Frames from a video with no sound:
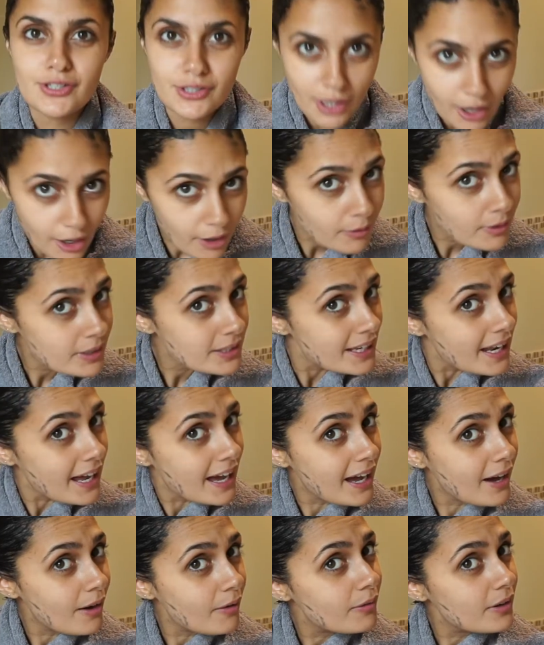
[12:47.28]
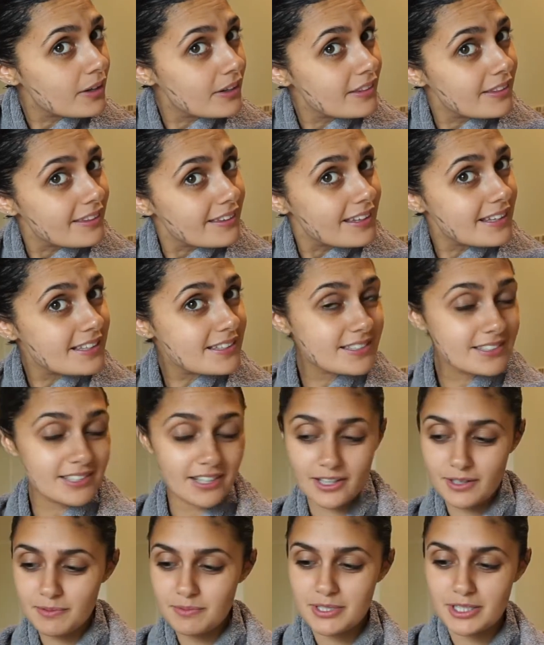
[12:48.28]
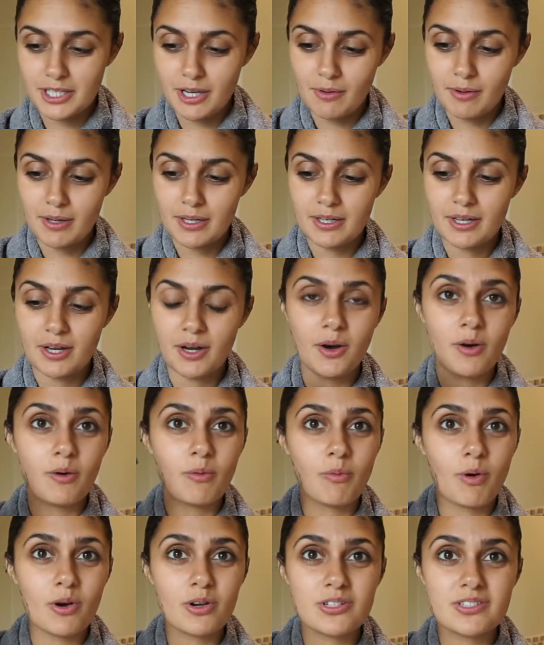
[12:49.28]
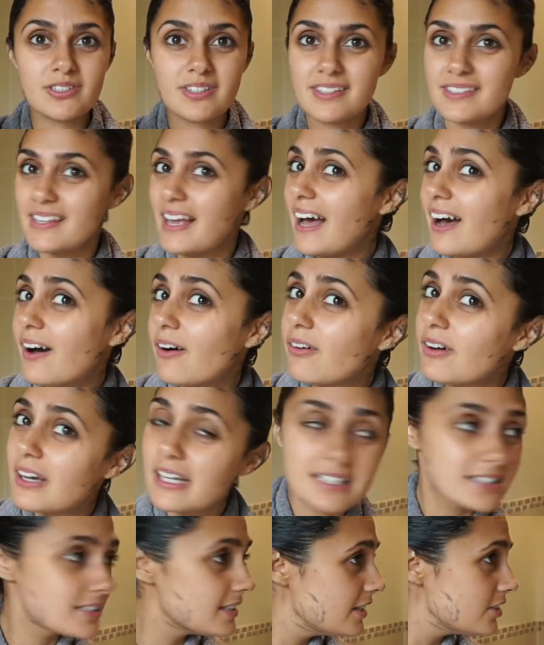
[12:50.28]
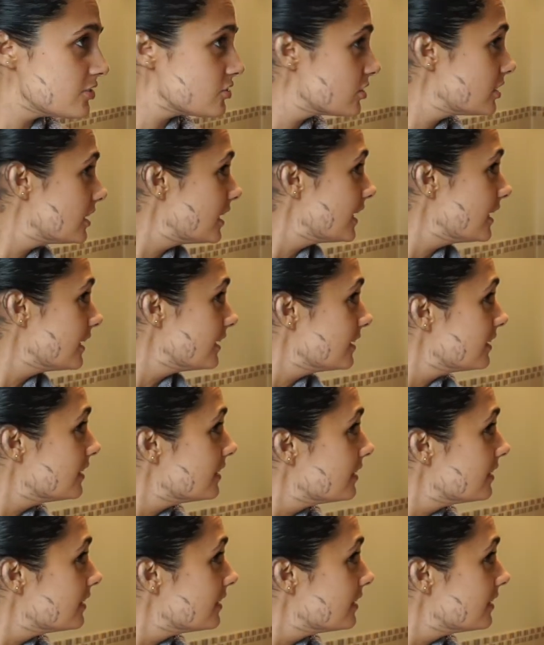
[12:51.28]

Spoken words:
So now it's time to go and wash this out. It's really